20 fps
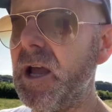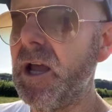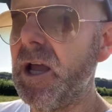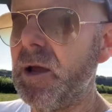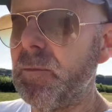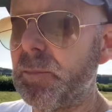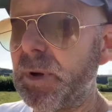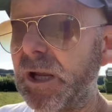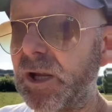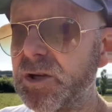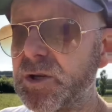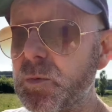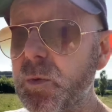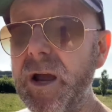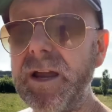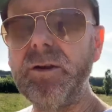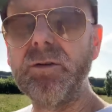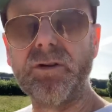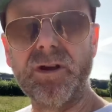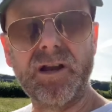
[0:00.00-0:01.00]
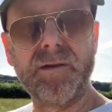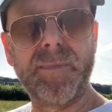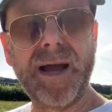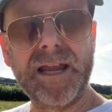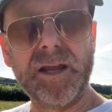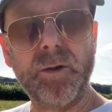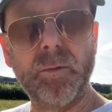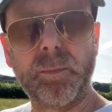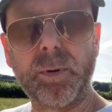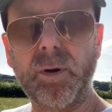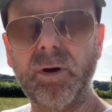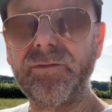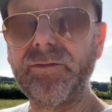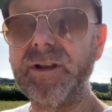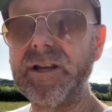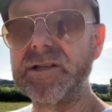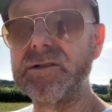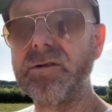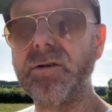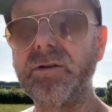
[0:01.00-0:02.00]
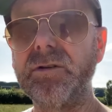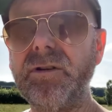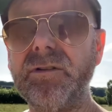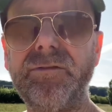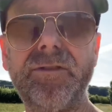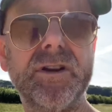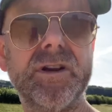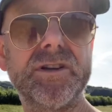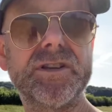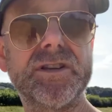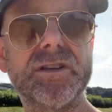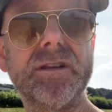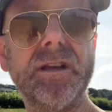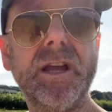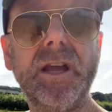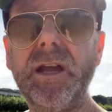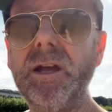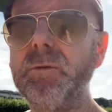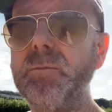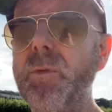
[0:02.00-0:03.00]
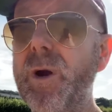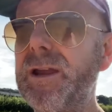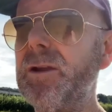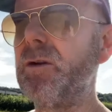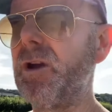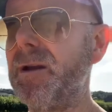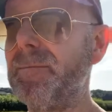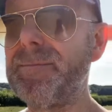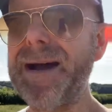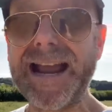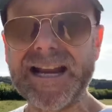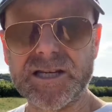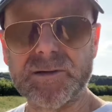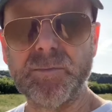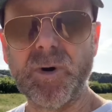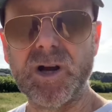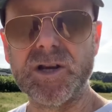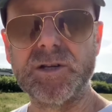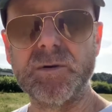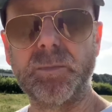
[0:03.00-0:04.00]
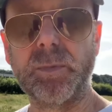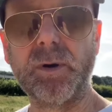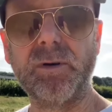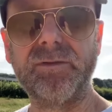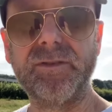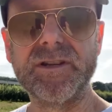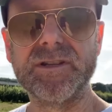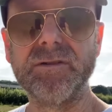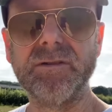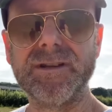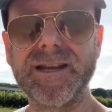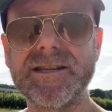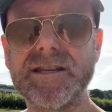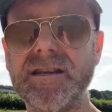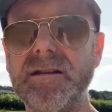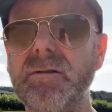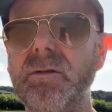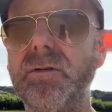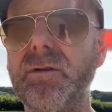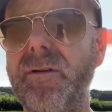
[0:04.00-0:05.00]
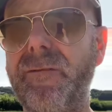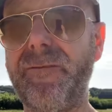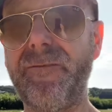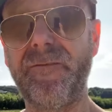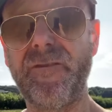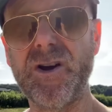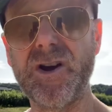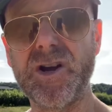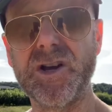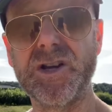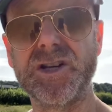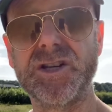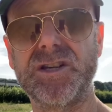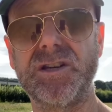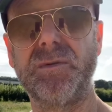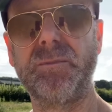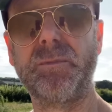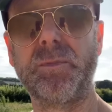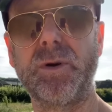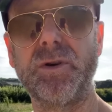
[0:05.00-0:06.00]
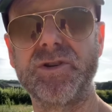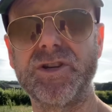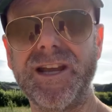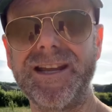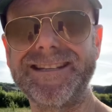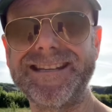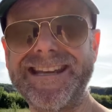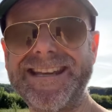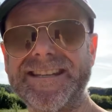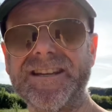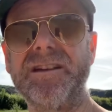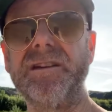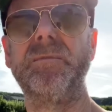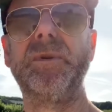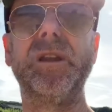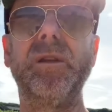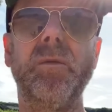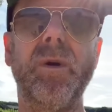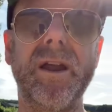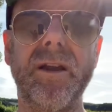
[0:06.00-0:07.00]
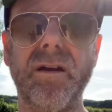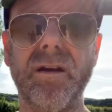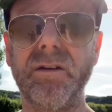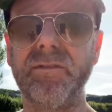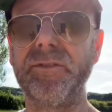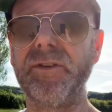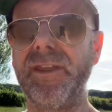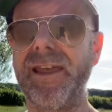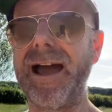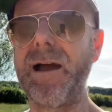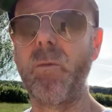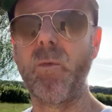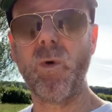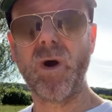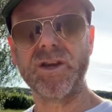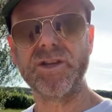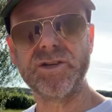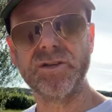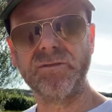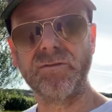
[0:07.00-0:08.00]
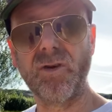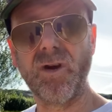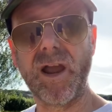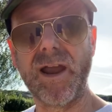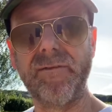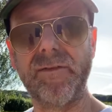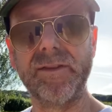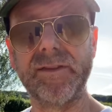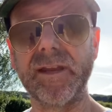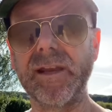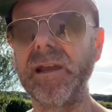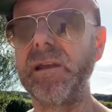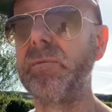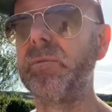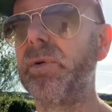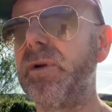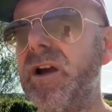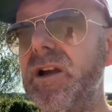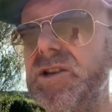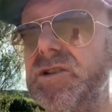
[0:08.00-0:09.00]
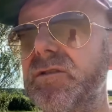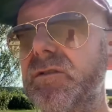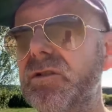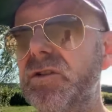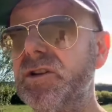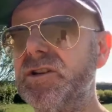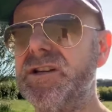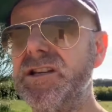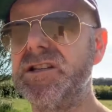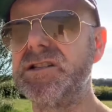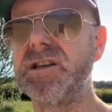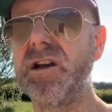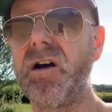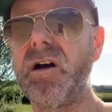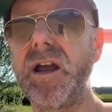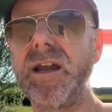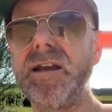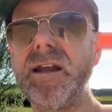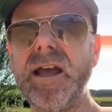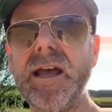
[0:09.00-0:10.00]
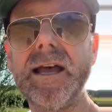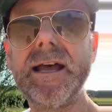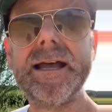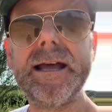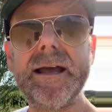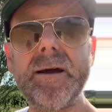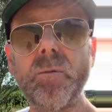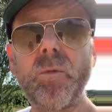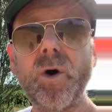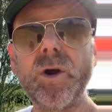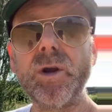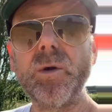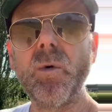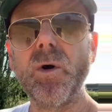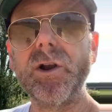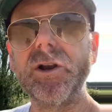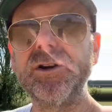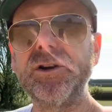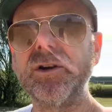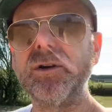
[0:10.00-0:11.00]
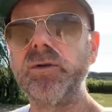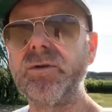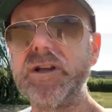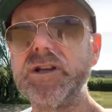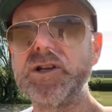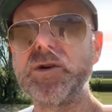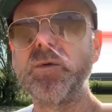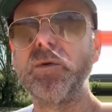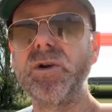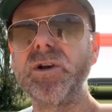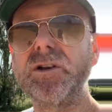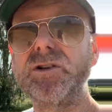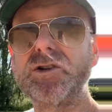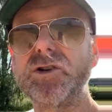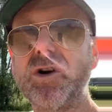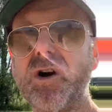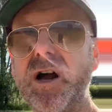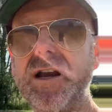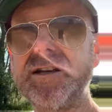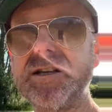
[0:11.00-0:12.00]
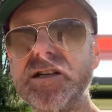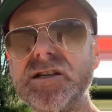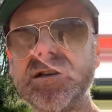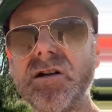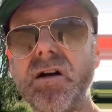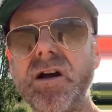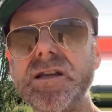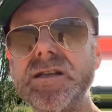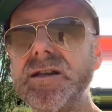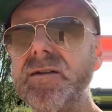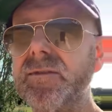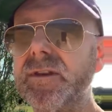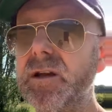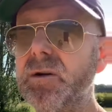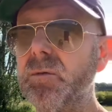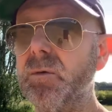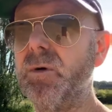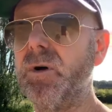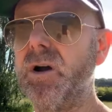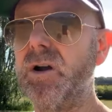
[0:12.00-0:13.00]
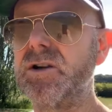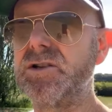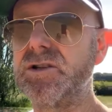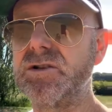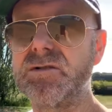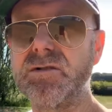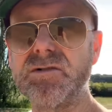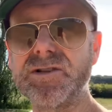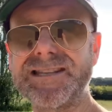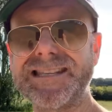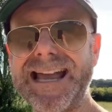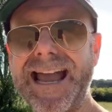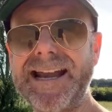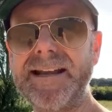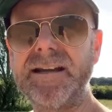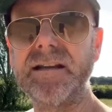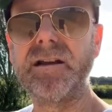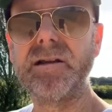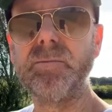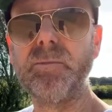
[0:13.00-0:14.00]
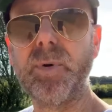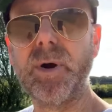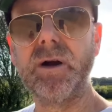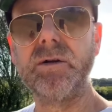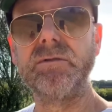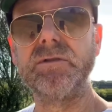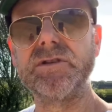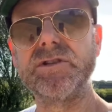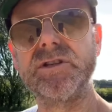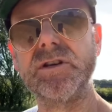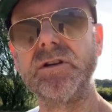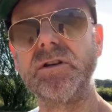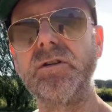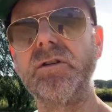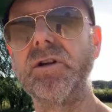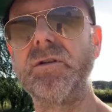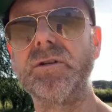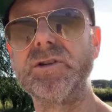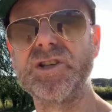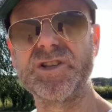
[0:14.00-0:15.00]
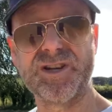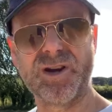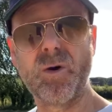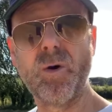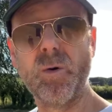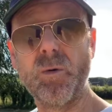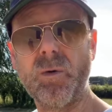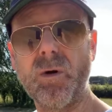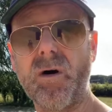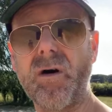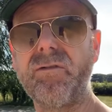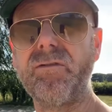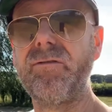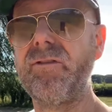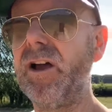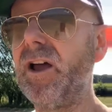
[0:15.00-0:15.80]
because where you're going to make your profit is not on your first where you're going to maximize your profits not necessarily on your first project it's going to be the one after that once you've got everything in place you've got your design what you want to do is you want to try and design something that works you've got standard components that you can just call off